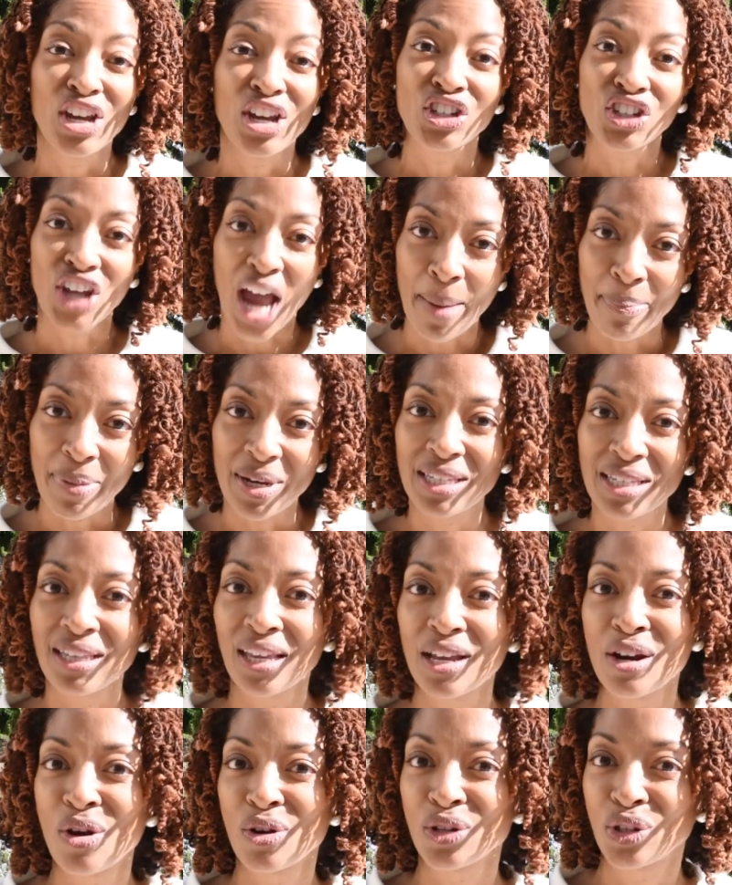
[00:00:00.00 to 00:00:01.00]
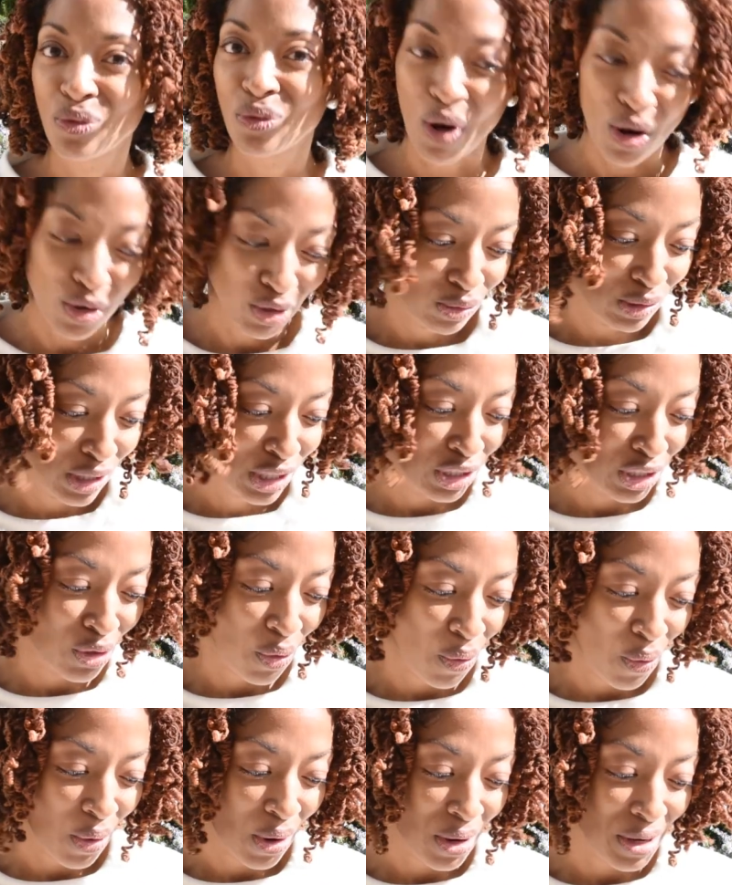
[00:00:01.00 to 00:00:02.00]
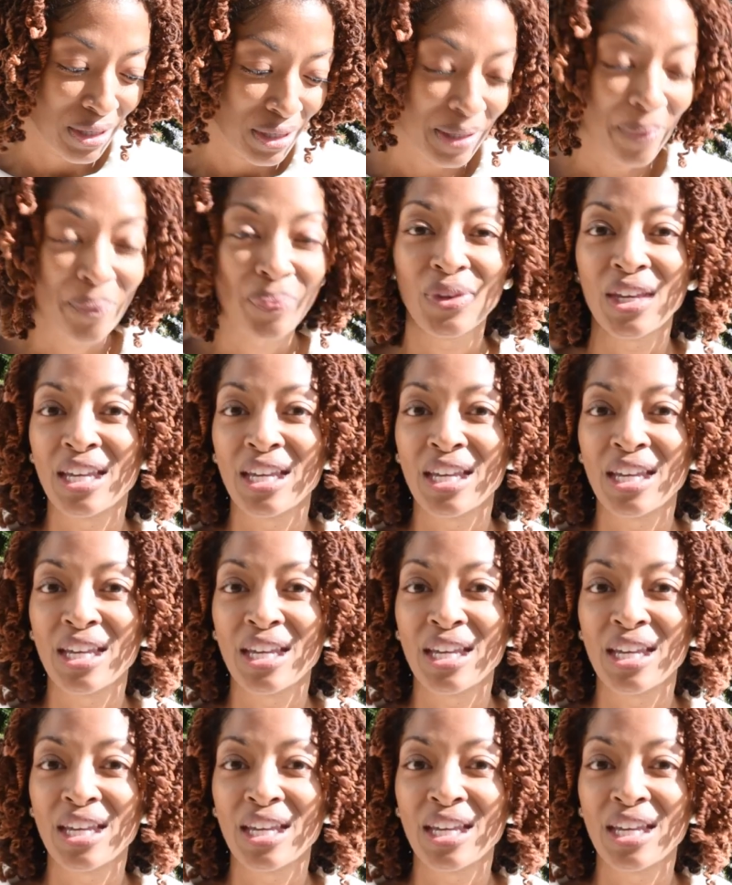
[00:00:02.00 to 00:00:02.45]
shopping centers, grocery stores,